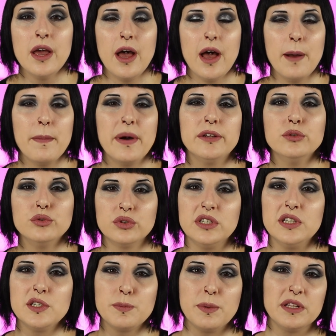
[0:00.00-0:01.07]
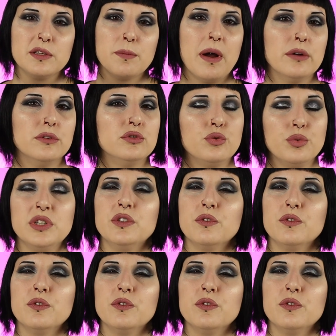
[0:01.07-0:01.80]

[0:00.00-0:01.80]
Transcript: I usually spend about 3